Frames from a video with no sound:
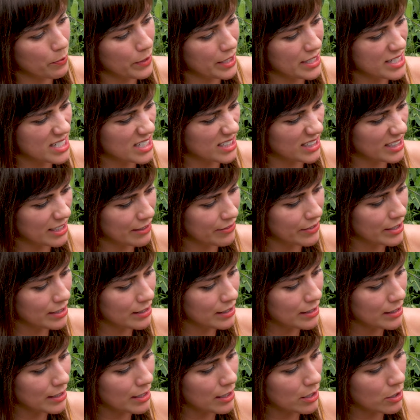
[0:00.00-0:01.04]
it to live a
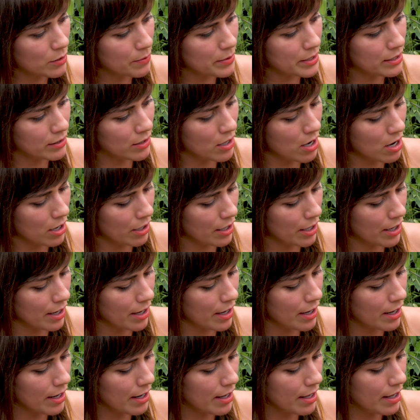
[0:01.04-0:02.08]
little bit
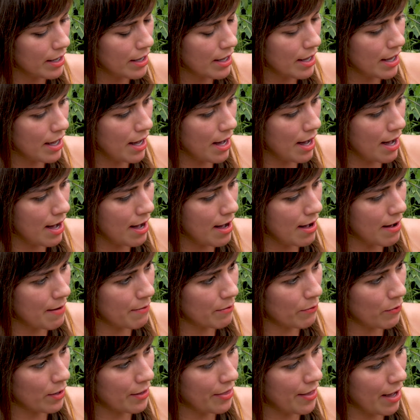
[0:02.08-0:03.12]
longer
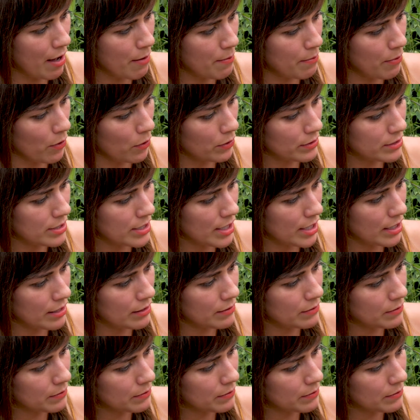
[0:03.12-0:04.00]
without bolting.